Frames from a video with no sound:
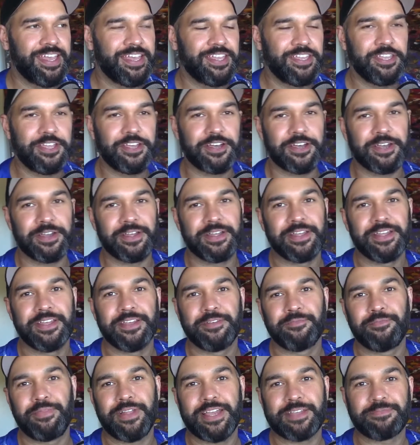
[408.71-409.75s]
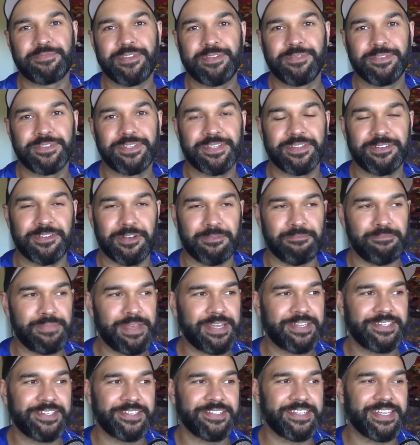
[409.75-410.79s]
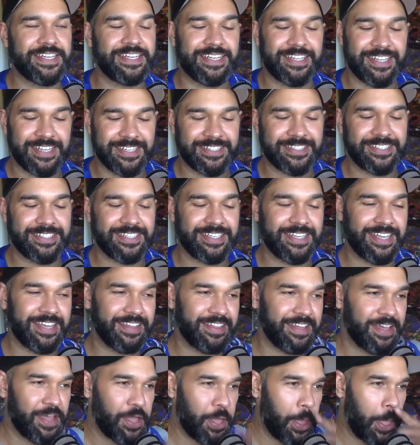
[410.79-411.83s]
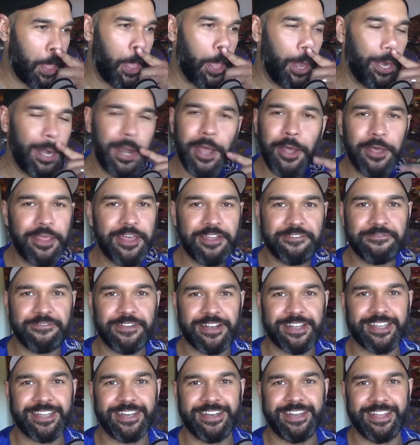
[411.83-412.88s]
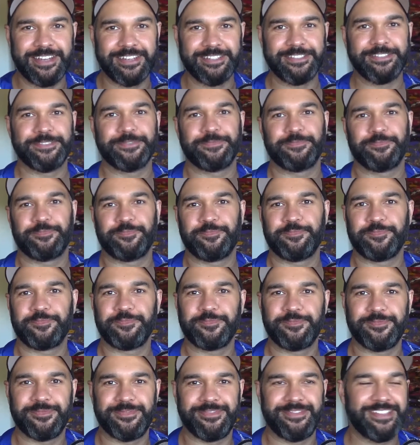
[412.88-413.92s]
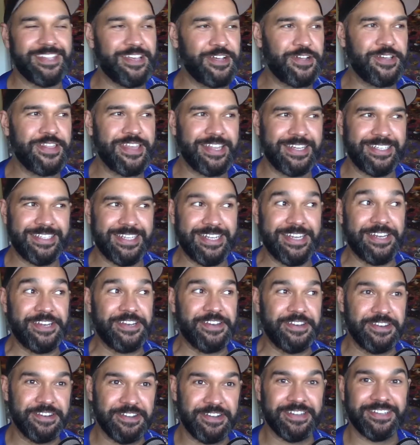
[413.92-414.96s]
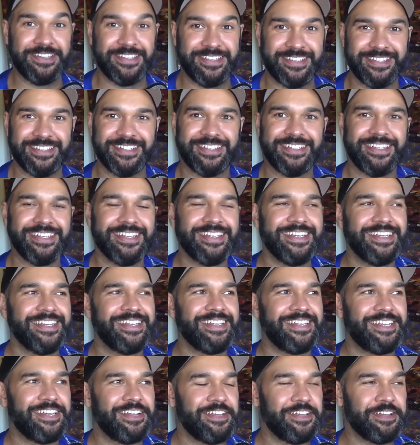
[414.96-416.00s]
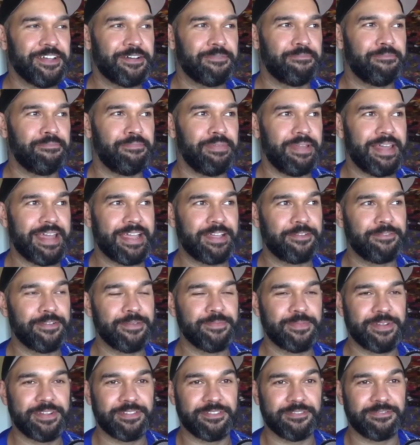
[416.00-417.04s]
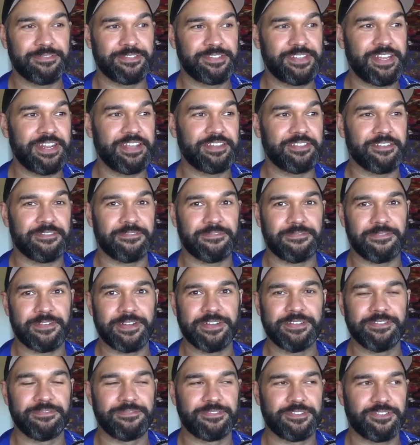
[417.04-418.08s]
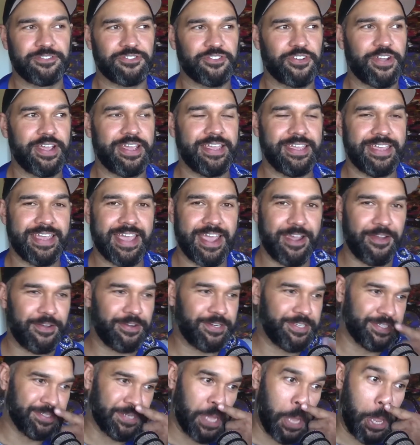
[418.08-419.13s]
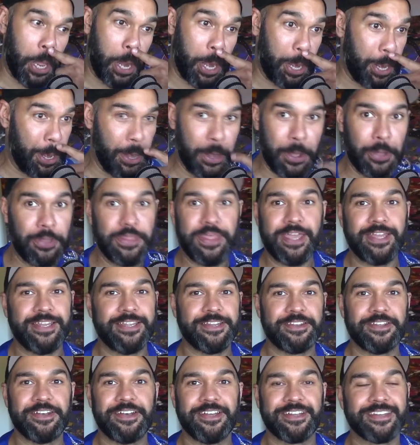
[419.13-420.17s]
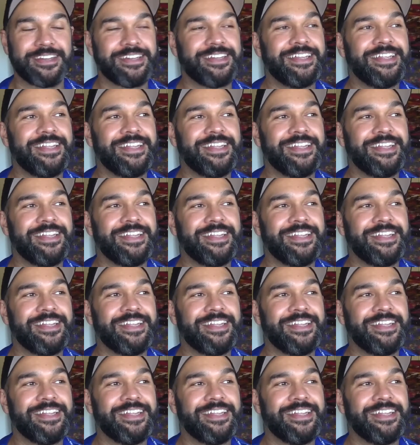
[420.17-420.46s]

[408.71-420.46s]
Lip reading: You got black people sitting on benches eating lunch together. No, they fucking didn't. No, they did not. You got black women sitting on the front of train carriages. No, they did not.